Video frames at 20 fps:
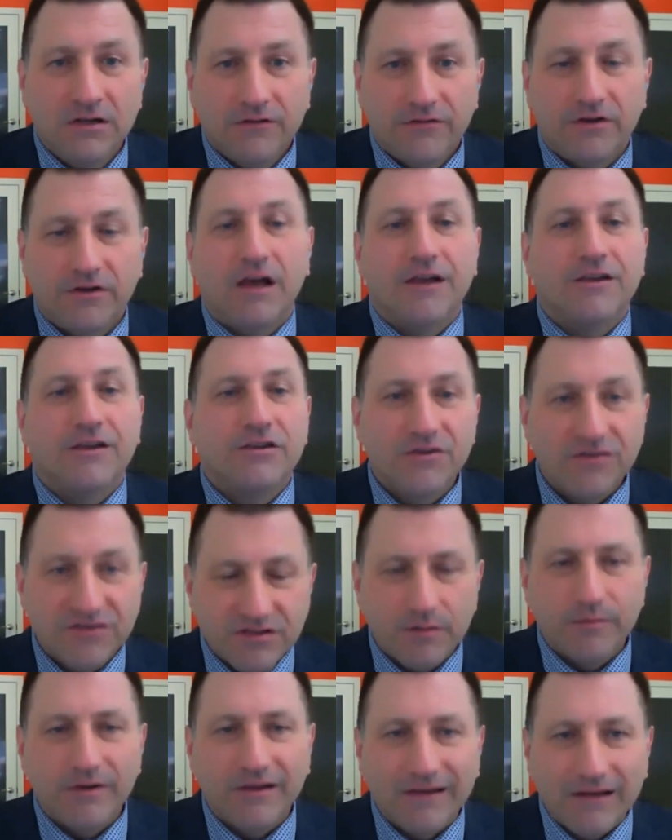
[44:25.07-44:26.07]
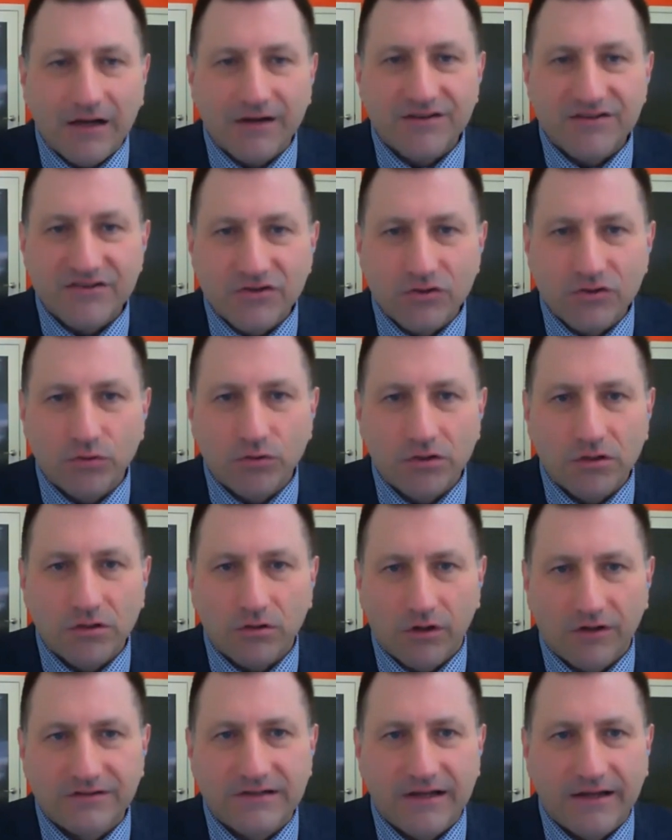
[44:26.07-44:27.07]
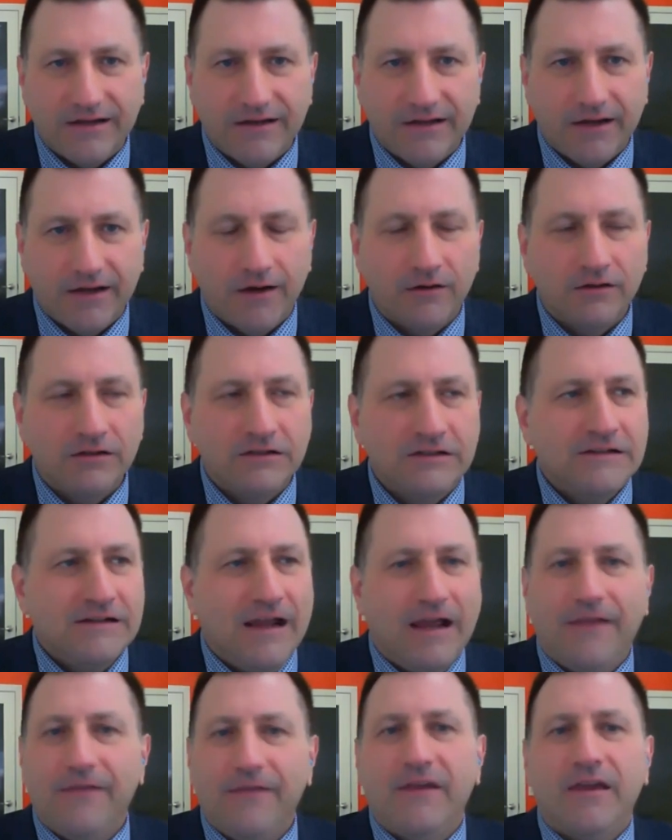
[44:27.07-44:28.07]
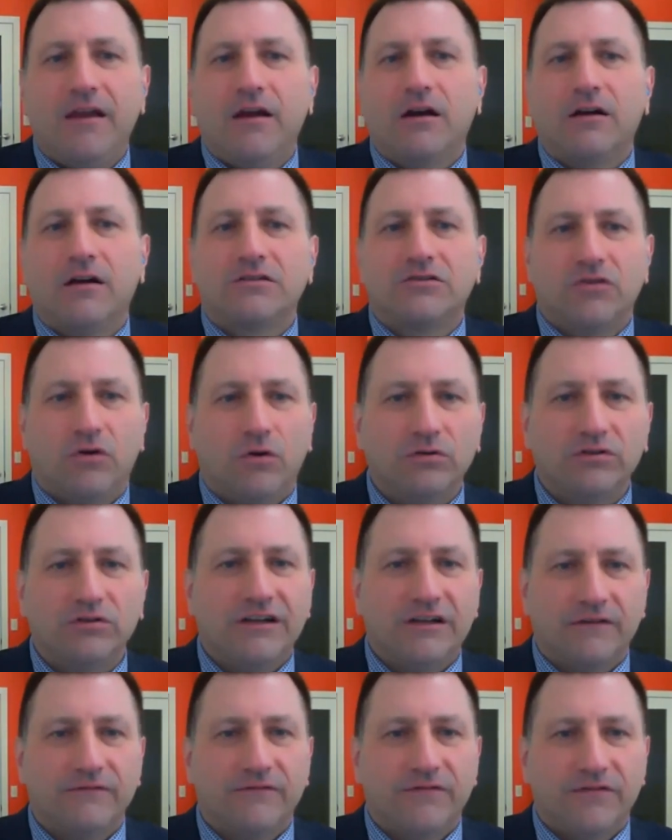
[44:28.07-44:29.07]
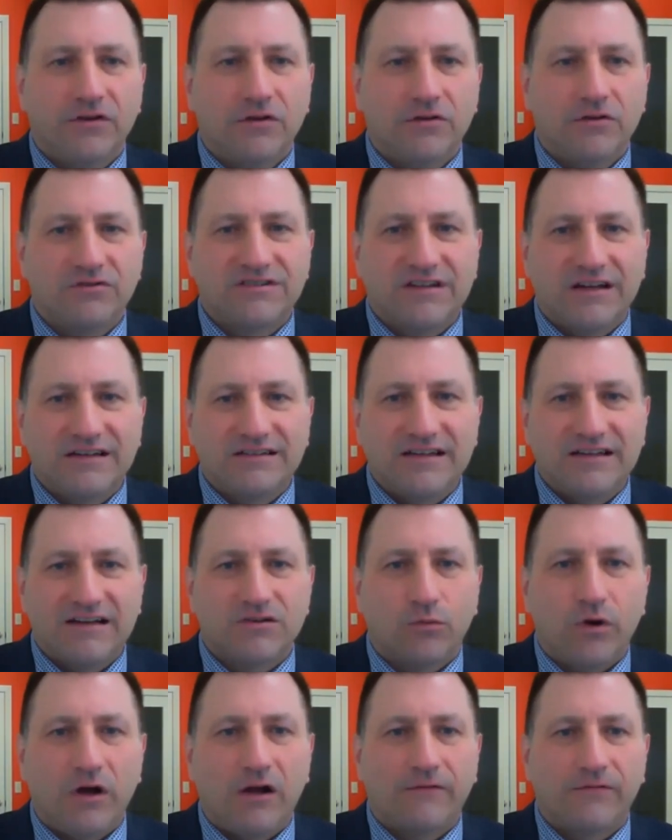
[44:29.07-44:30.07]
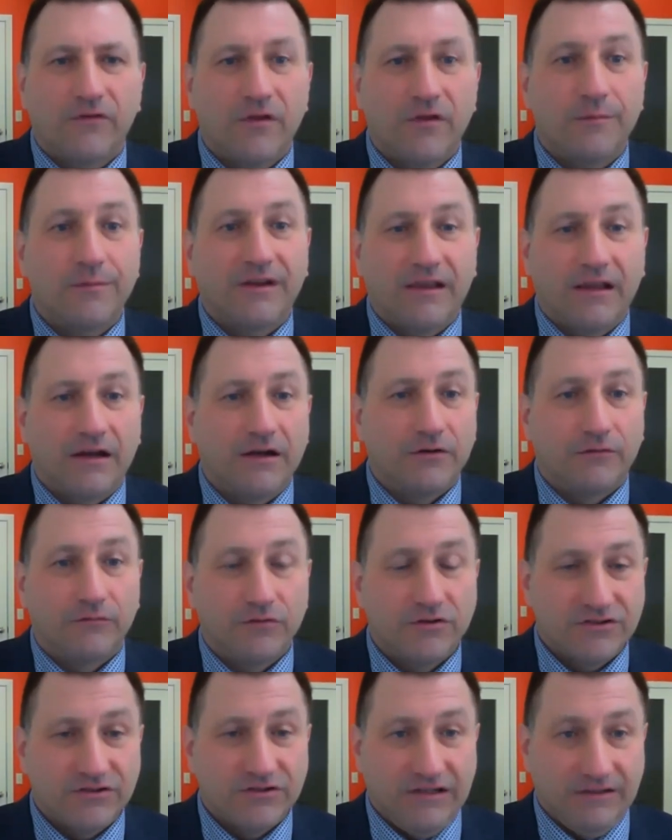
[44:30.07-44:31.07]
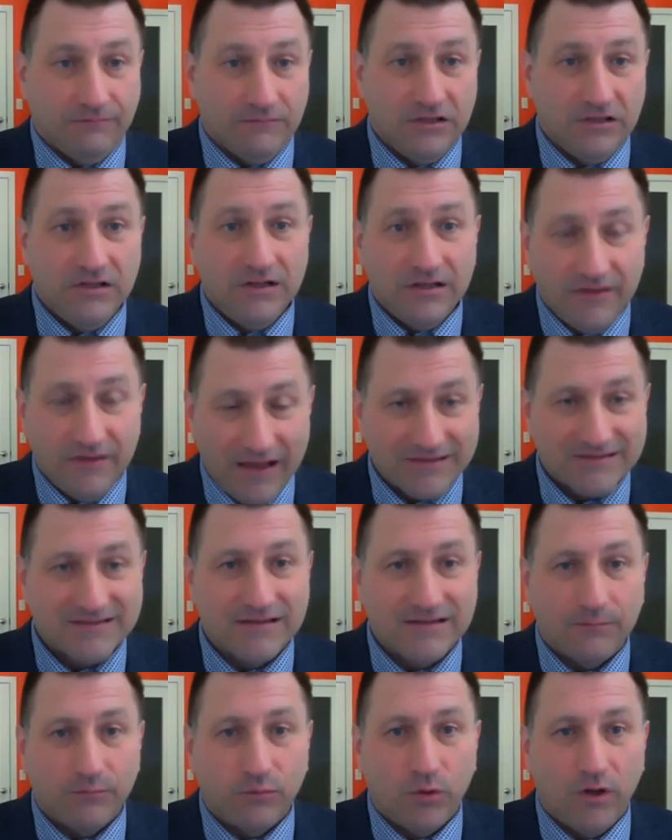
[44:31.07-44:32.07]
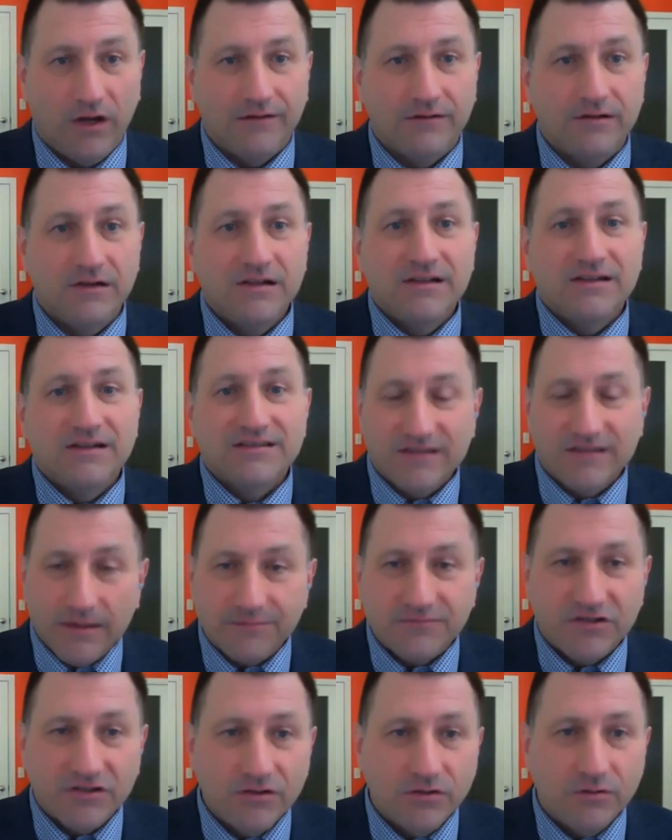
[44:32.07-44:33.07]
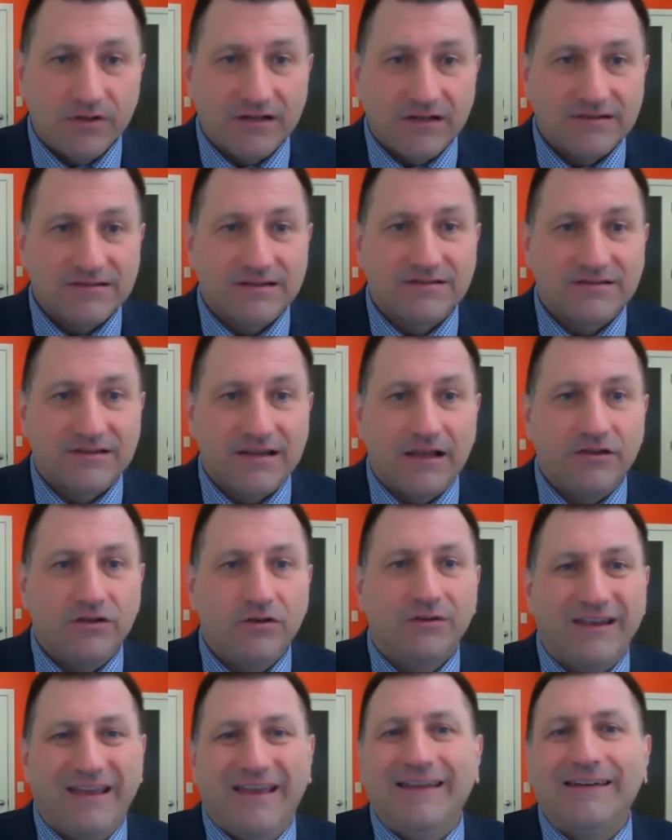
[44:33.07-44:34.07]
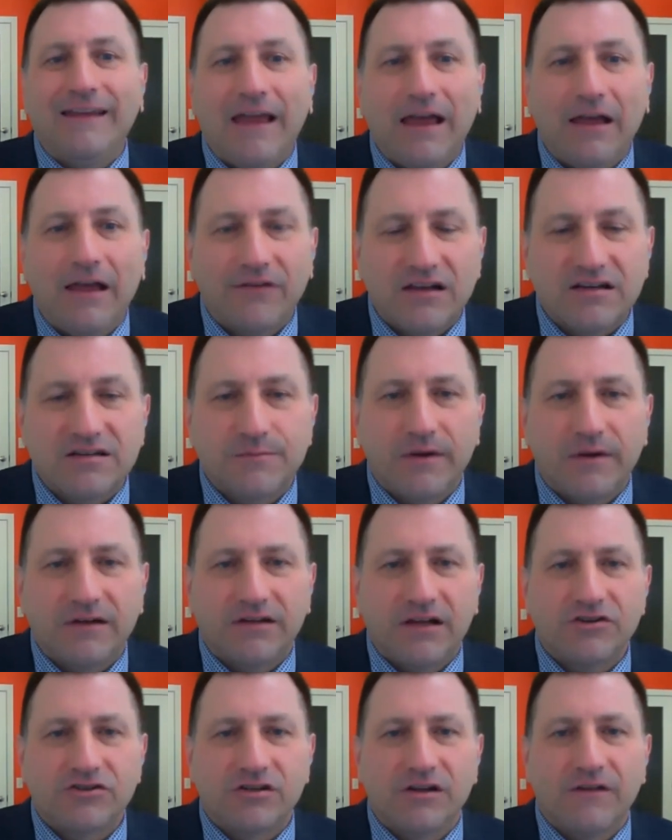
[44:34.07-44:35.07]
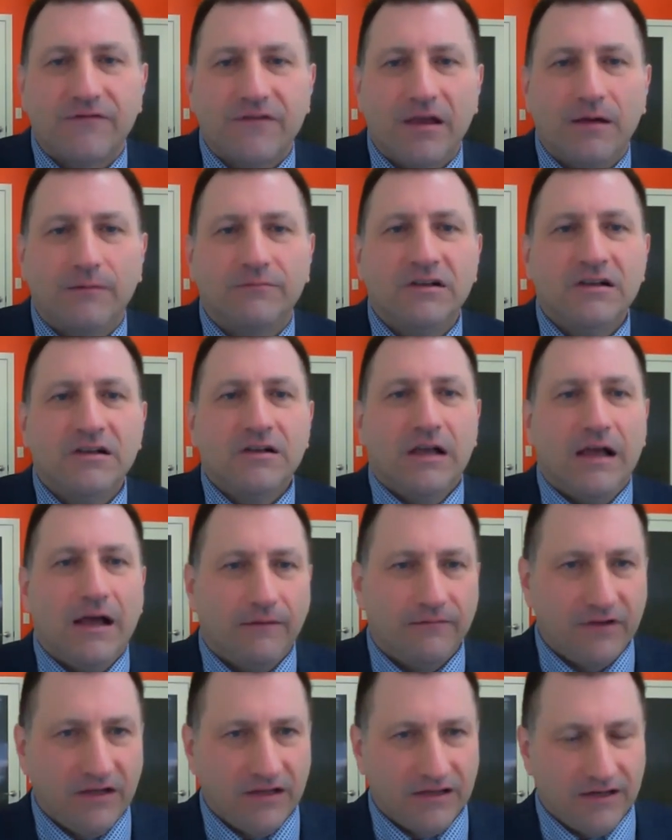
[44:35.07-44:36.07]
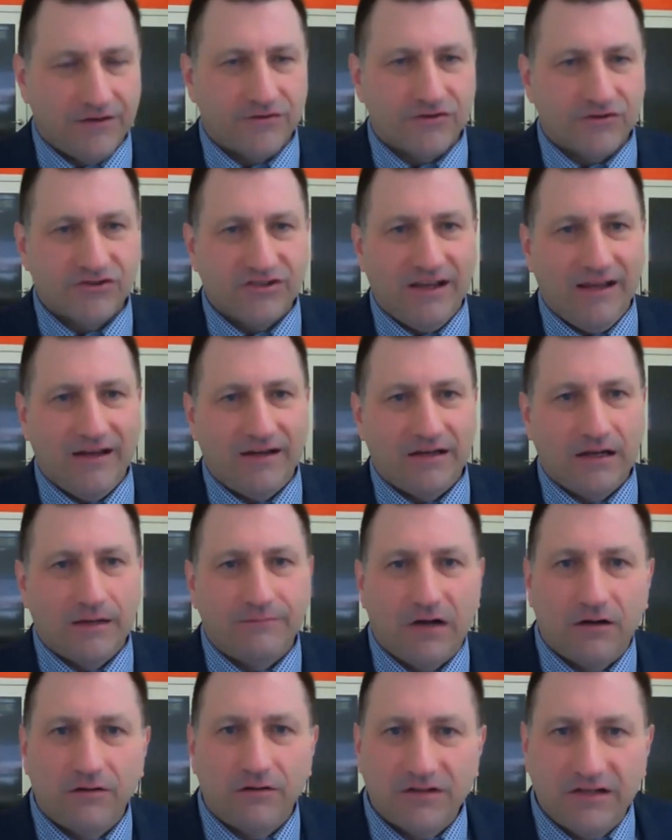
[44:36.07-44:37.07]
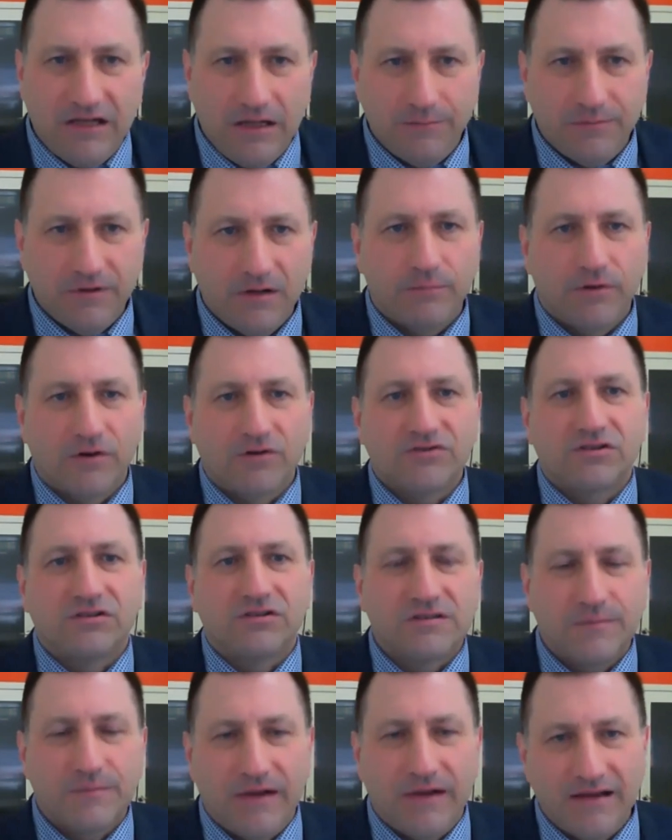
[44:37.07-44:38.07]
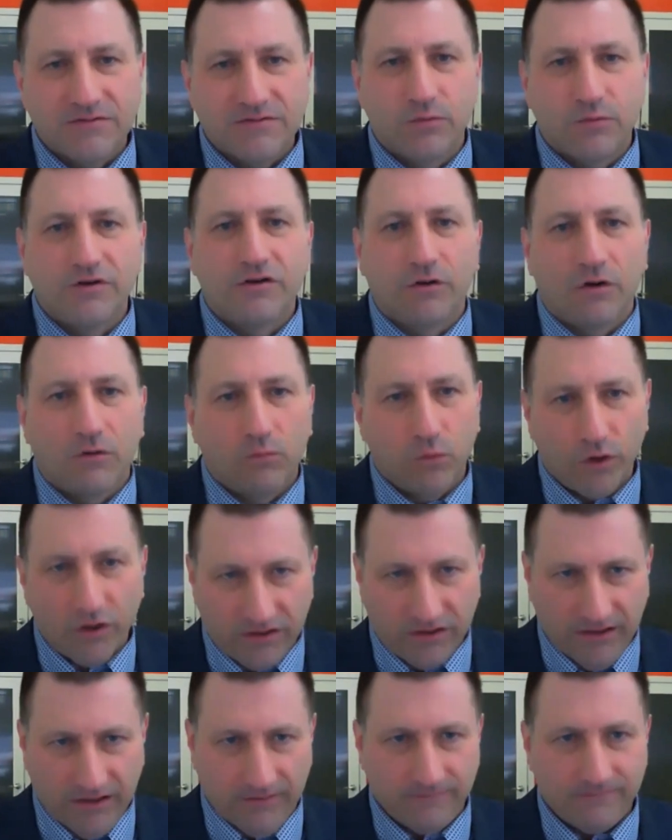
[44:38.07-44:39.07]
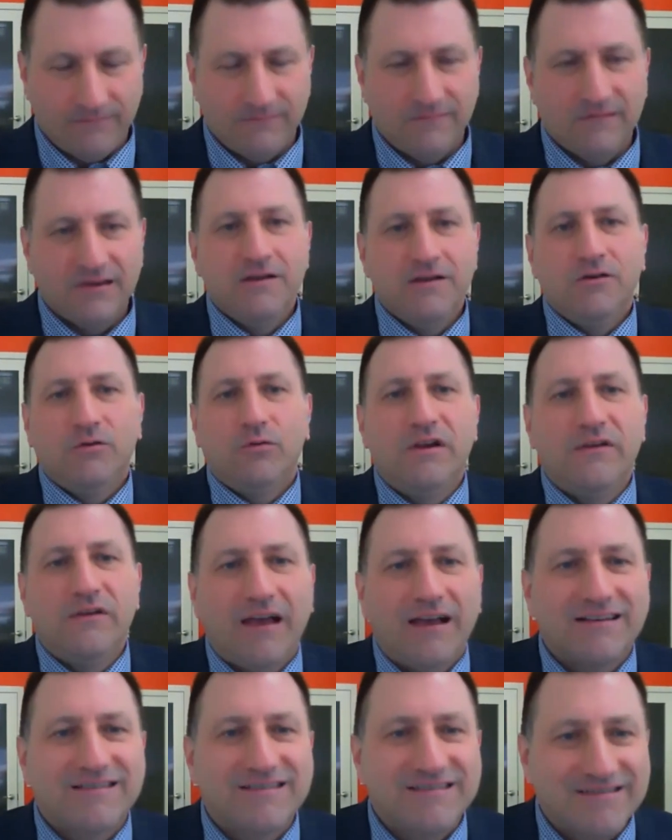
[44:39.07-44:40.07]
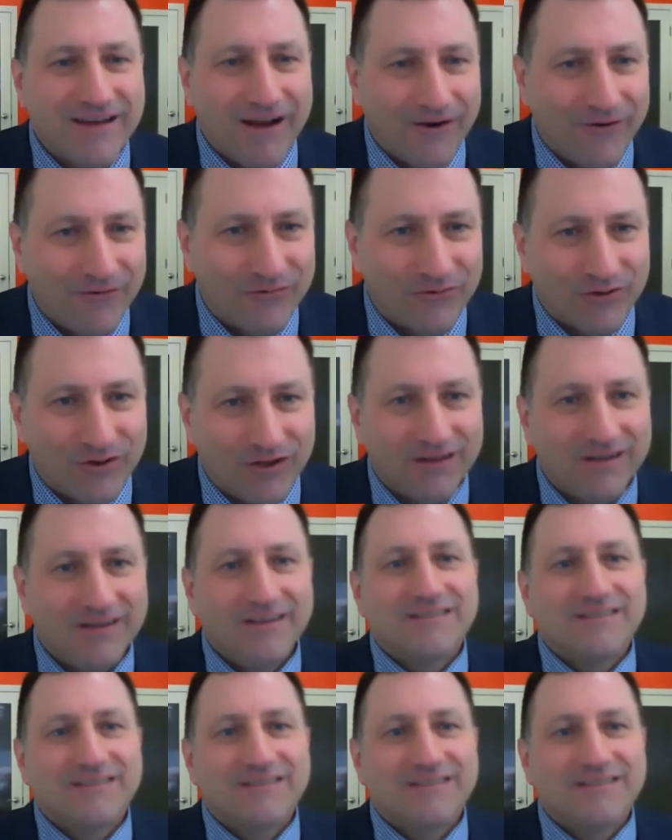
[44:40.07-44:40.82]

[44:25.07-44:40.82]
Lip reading: They're not used to being out of school or daycare, and they are totally confused, and it takes a while for them to get into routine. That's step 1. Step 2 is that you can't have expectation of them having an understanding about keeping personal space when you're working. We've had several